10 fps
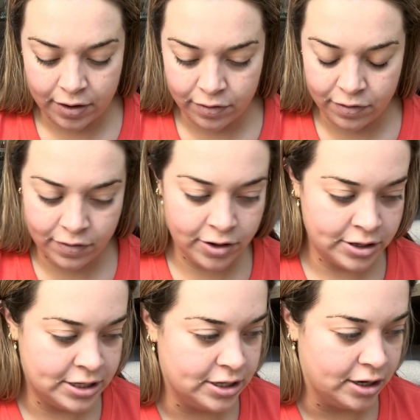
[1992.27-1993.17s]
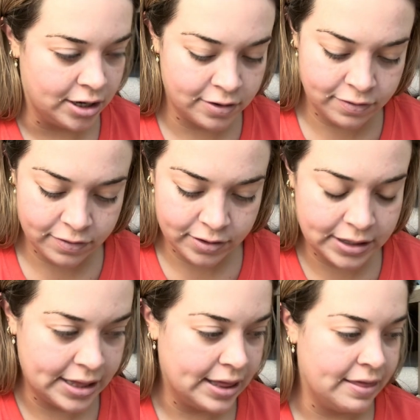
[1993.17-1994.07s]
first off,
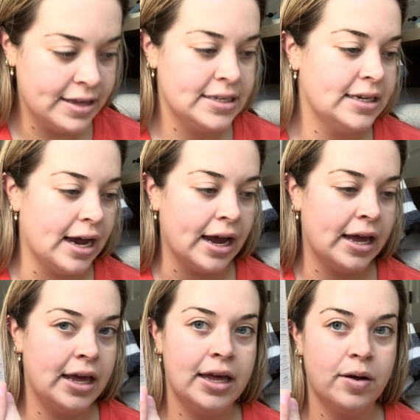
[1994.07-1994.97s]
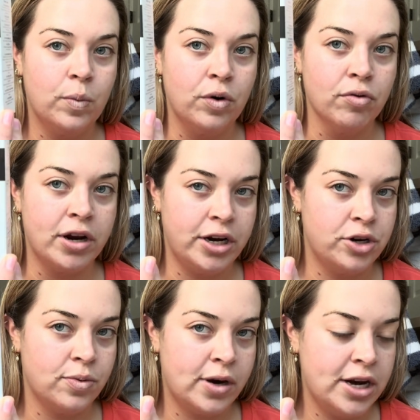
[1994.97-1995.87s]
this guy will run you
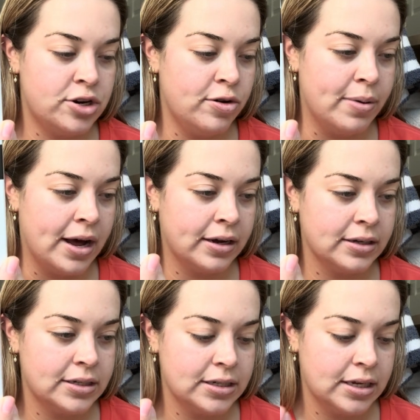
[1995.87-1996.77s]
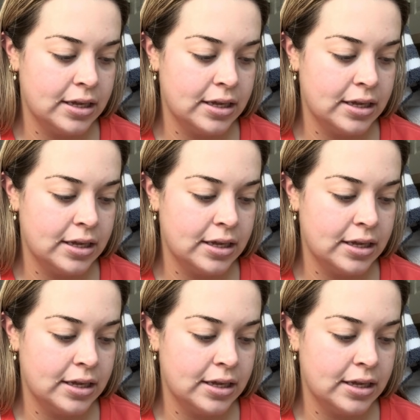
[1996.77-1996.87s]
22 bucks.